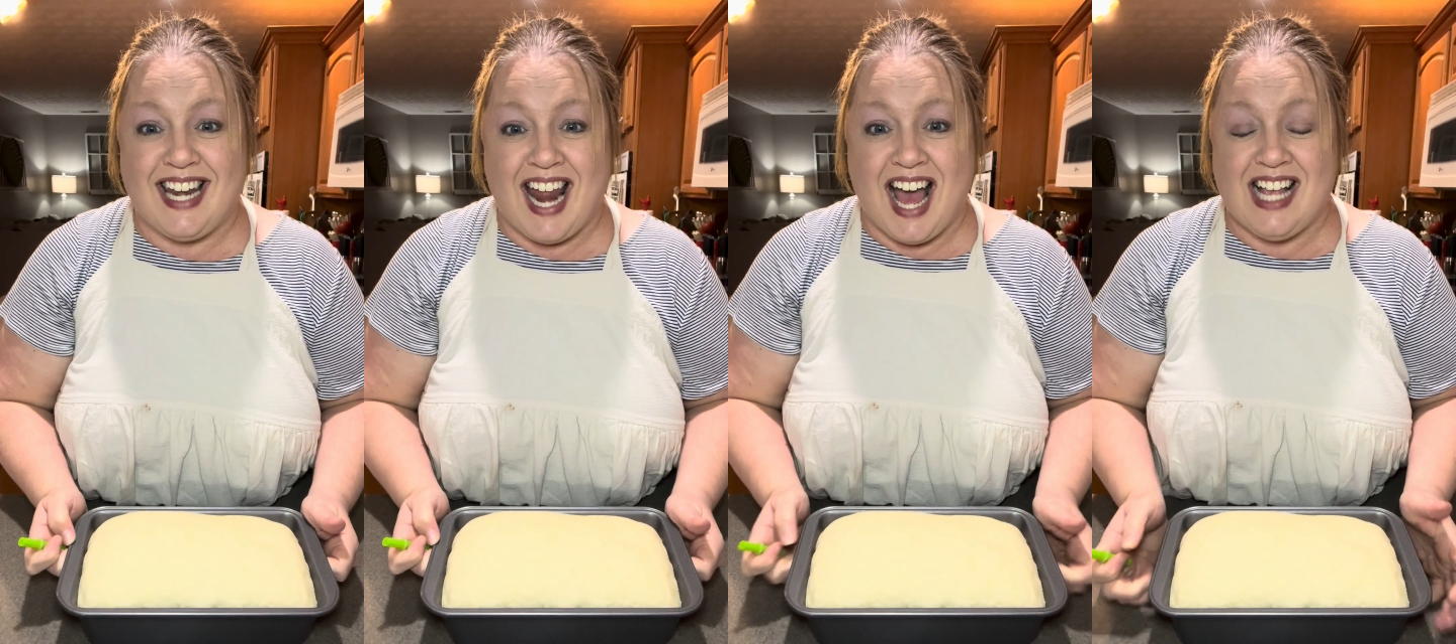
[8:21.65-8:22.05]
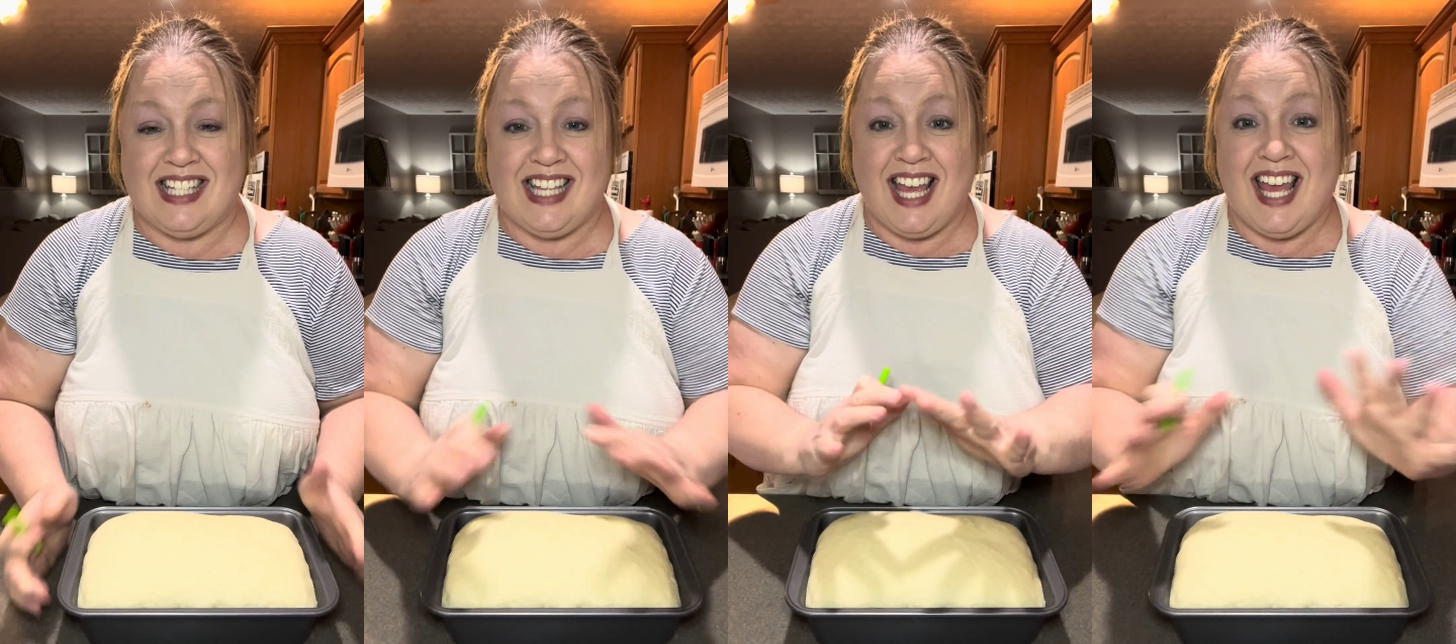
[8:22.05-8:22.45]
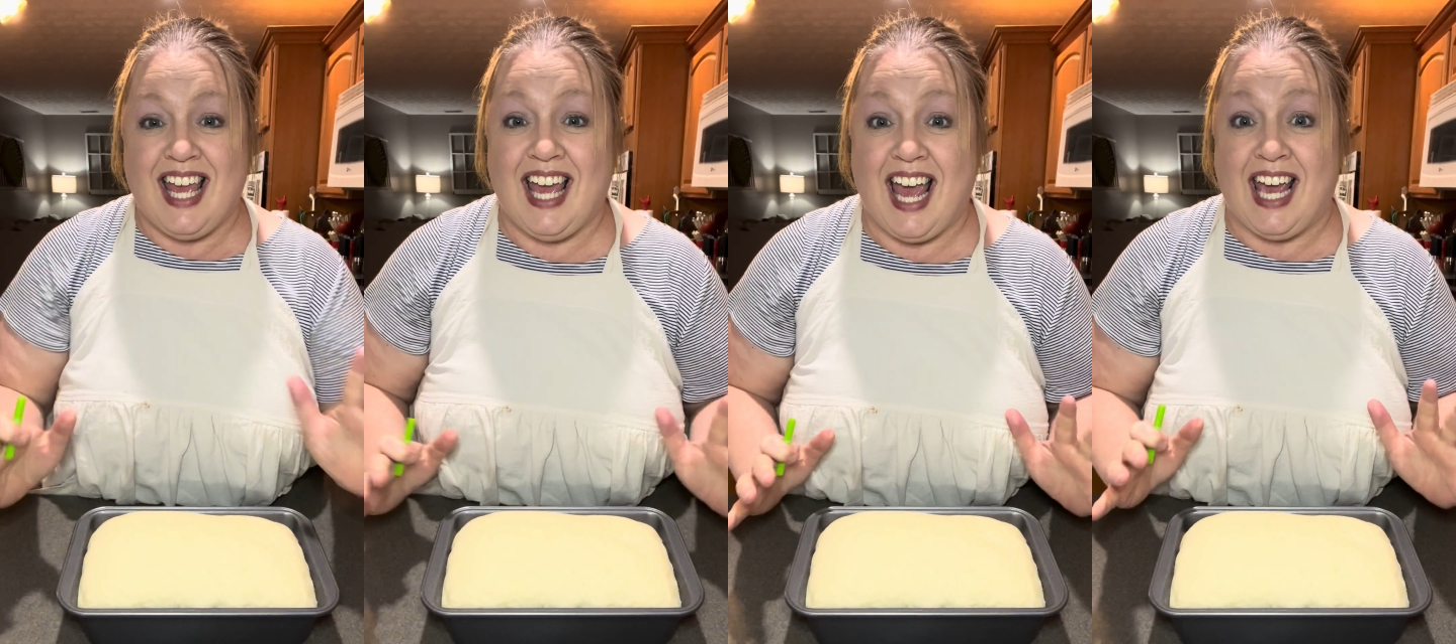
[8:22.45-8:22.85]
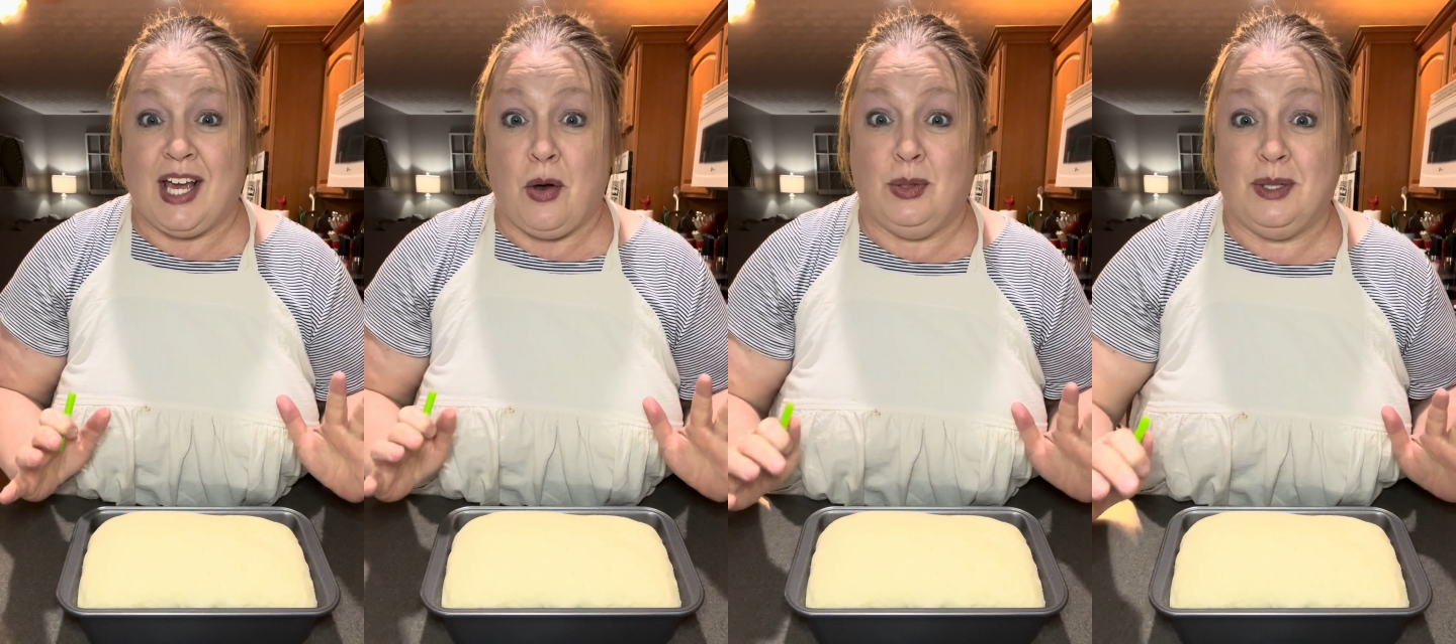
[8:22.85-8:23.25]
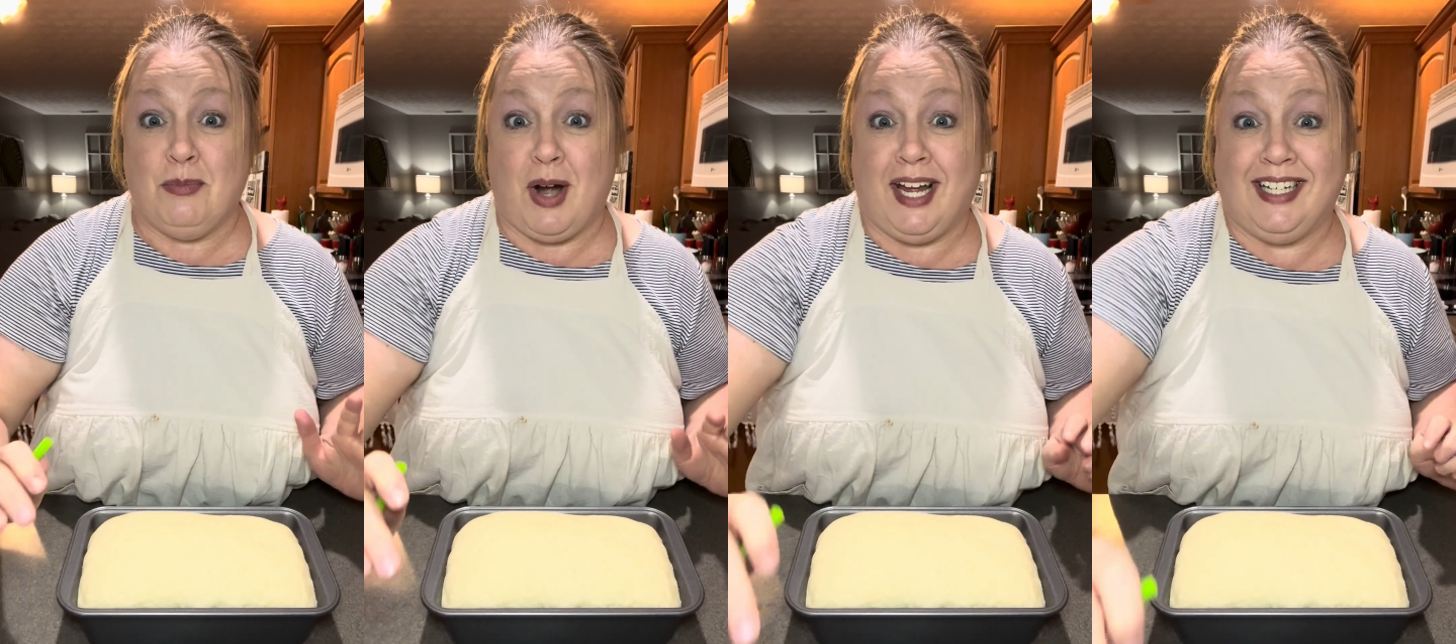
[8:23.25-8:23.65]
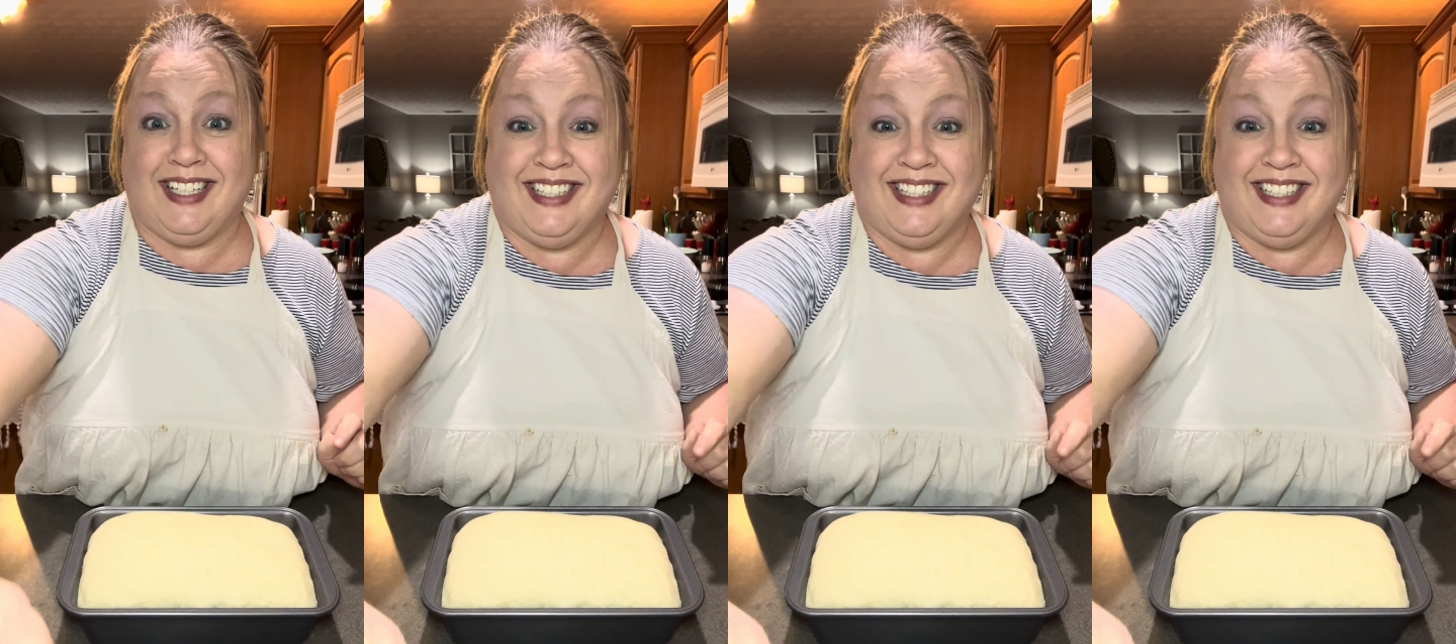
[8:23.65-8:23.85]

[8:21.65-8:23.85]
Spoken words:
nice and golden bread.